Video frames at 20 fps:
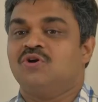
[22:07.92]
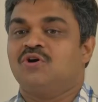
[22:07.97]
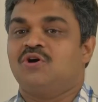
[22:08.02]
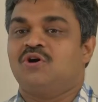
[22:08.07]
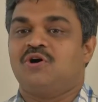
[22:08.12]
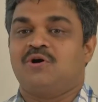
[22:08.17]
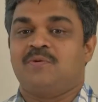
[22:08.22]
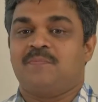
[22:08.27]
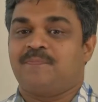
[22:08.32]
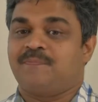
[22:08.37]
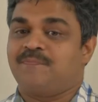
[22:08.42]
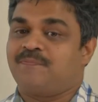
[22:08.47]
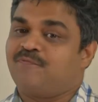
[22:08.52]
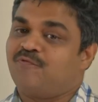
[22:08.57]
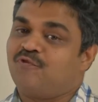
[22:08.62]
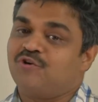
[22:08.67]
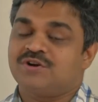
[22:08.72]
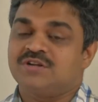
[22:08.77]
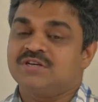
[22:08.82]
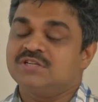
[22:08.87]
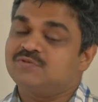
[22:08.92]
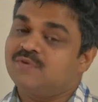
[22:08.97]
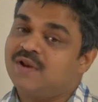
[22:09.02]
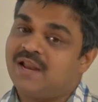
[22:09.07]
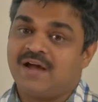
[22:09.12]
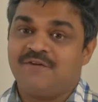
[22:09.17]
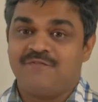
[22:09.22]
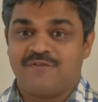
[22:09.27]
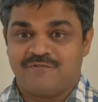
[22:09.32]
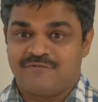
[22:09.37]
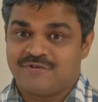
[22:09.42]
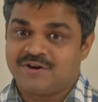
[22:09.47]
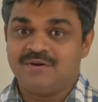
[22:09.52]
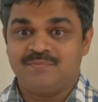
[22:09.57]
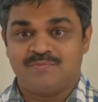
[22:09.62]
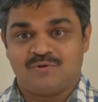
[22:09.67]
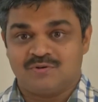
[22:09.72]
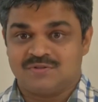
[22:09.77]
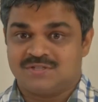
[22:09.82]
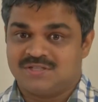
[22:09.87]
voters will have
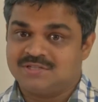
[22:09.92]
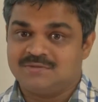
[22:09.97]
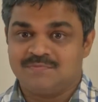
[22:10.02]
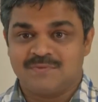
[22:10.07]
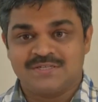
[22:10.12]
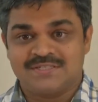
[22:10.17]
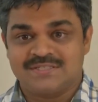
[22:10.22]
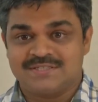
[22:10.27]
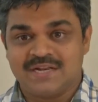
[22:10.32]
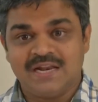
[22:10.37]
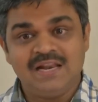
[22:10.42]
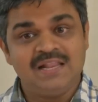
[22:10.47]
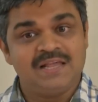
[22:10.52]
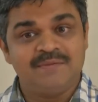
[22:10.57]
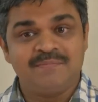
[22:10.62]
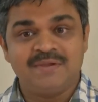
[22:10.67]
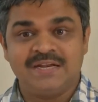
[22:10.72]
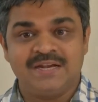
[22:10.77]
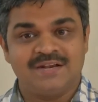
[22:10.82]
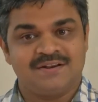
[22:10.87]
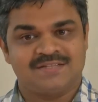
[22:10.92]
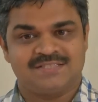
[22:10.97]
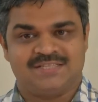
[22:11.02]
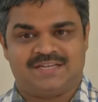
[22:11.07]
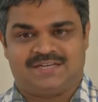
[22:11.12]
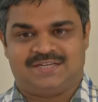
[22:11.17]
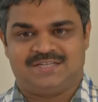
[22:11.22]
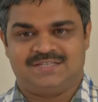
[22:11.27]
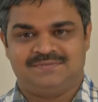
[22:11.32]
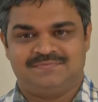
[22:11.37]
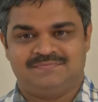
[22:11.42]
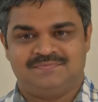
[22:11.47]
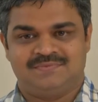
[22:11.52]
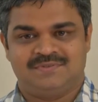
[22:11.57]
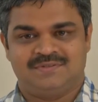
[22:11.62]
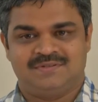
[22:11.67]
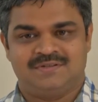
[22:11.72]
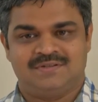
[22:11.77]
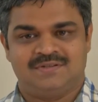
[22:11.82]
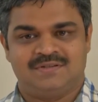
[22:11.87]
different boxes, but still they may intersect,
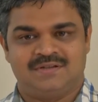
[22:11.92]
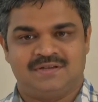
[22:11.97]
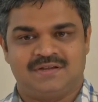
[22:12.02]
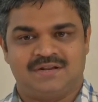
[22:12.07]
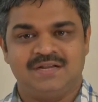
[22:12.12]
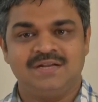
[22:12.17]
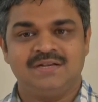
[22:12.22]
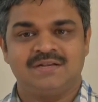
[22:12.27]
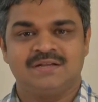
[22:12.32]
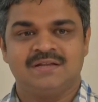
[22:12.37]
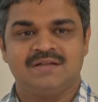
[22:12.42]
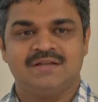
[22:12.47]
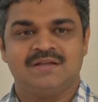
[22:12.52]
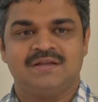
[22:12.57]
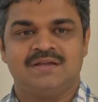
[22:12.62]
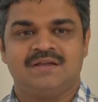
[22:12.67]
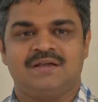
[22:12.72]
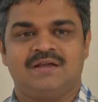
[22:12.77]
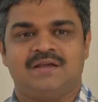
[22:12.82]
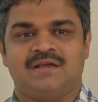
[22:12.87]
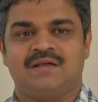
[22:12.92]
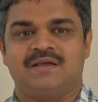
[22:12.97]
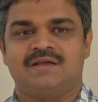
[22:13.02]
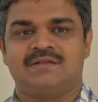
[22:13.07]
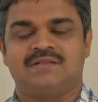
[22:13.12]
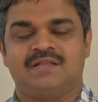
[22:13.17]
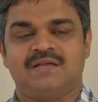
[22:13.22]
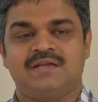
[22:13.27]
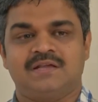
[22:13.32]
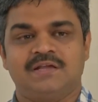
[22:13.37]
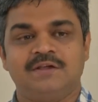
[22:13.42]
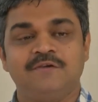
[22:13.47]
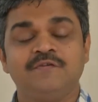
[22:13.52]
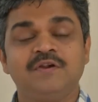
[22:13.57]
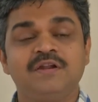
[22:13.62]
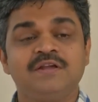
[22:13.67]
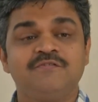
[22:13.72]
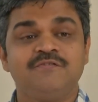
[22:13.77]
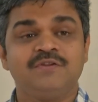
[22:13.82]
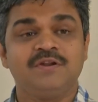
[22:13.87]
right?
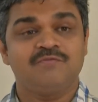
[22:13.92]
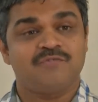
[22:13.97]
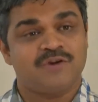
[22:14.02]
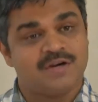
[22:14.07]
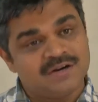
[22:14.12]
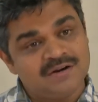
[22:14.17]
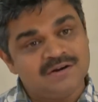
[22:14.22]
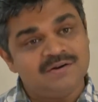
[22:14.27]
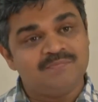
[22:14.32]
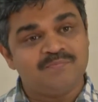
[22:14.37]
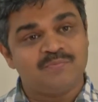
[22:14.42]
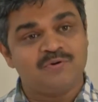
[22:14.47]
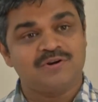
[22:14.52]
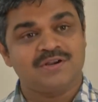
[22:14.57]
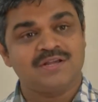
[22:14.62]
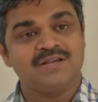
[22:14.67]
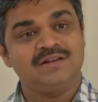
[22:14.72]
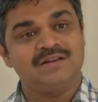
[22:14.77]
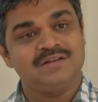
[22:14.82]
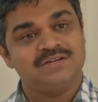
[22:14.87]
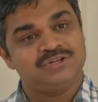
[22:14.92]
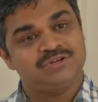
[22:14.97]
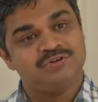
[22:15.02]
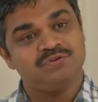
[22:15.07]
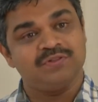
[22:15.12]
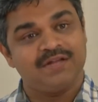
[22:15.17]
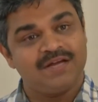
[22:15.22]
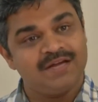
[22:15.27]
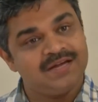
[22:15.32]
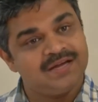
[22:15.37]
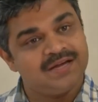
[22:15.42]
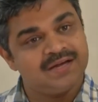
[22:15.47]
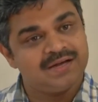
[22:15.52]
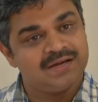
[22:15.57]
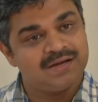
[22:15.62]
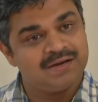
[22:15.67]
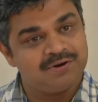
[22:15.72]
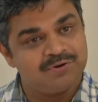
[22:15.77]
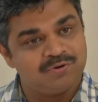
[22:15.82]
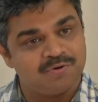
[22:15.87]
Even if in one political issue
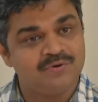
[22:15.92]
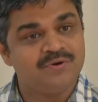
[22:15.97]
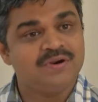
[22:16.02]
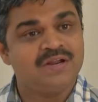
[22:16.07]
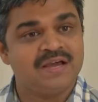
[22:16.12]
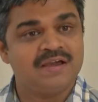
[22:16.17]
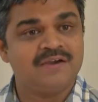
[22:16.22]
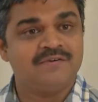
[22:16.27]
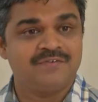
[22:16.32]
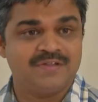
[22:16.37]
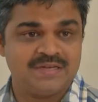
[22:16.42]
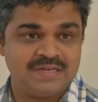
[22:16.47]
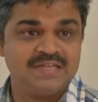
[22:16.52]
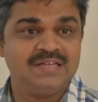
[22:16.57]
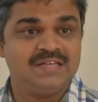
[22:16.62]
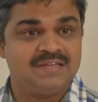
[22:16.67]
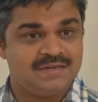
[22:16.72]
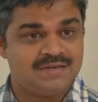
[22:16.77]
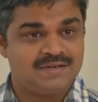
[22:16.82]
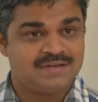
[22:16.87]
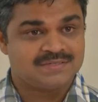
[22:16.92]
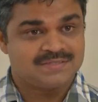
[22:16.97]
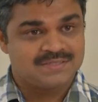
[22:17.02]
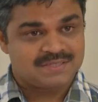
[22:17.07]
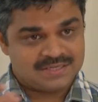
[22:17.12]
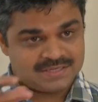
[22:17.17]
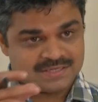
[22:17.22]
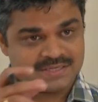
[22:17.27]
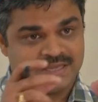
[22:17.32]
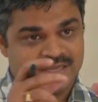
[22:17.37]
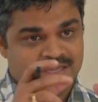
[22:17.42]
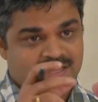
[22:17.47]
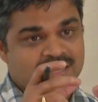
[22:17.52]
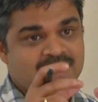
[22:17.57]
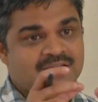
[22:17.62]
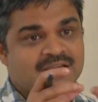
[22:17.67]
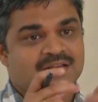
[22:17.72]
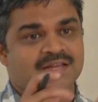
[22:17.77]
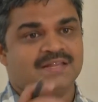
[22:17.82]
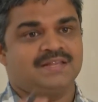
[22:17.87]
they don't have any intersecting
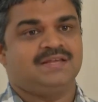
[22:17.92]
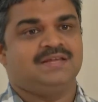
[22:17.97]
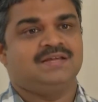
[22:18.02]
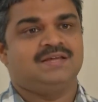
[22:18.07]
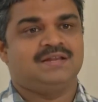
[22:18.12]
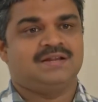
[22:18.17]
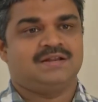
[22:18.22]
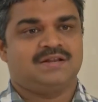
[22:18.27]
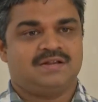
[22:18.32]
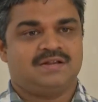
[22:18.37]
area in their